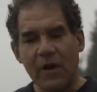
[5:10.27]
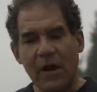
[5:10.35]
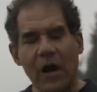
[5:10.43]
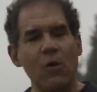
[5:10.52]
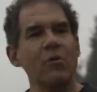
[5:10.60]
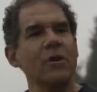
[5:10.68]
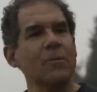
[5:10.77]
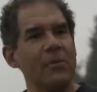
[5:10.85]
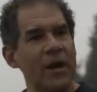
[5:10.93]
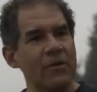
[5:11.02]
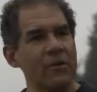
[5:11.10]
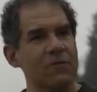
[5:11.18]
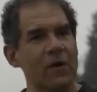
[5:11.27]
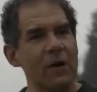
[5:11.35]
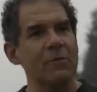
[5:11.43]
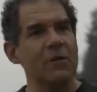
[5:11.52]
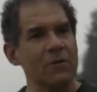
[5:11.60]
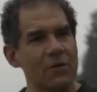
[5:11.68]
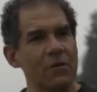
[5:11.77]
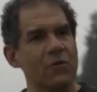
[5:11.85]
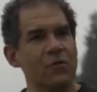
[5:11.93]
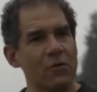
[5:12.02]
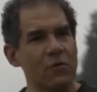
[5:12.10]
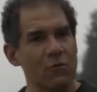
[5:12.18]
how we impact the environment in the
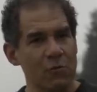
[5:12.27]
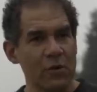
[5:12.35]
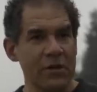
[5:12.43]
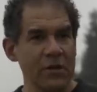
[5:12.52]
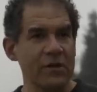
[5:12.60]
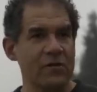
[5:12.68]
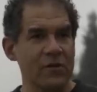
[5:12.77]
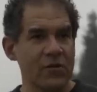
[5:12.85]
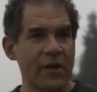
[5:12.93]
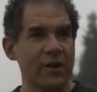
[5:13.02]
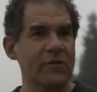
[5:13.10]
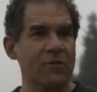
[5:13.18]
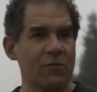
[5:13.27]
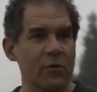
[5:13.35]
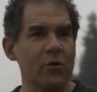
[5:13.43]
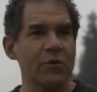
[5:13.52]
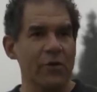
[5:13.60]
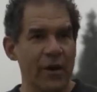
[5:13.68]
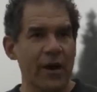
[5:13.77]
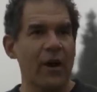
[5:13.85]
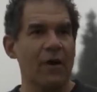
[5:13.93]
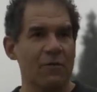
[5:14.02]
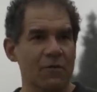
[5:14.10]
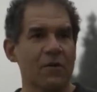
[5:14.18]
future really needs to change if we're going to
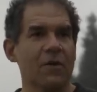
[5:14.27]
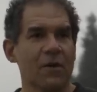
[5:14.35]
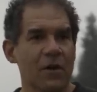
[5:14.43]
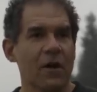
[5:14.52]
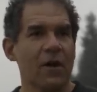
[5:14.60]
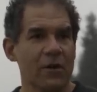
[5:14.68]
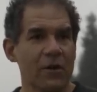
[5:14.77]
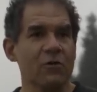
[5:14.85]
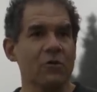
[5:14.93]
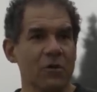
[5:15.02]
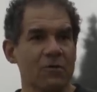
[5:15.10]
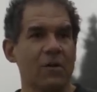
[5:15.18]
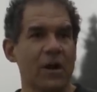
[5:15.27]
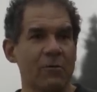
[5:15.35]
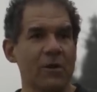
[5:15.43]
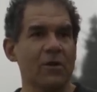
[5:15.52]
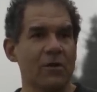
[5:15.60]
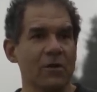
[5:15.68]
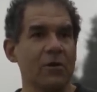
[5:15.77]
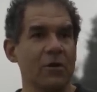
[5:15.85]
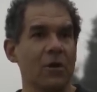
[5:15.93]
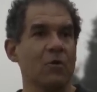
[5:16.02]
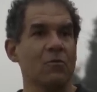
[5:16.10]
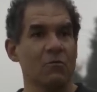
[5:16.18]
have a good environment, you
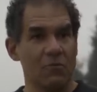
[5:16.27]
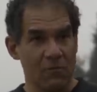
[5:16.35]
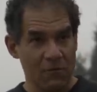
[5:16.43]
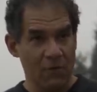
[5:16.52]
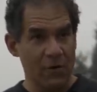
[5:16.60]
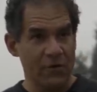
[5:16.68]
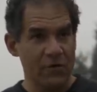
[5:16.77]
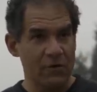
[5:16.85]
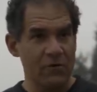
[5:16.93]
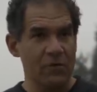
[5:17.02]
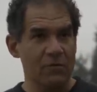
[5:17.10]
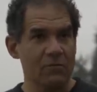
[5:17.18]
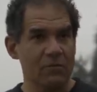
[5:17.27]
know, for our children.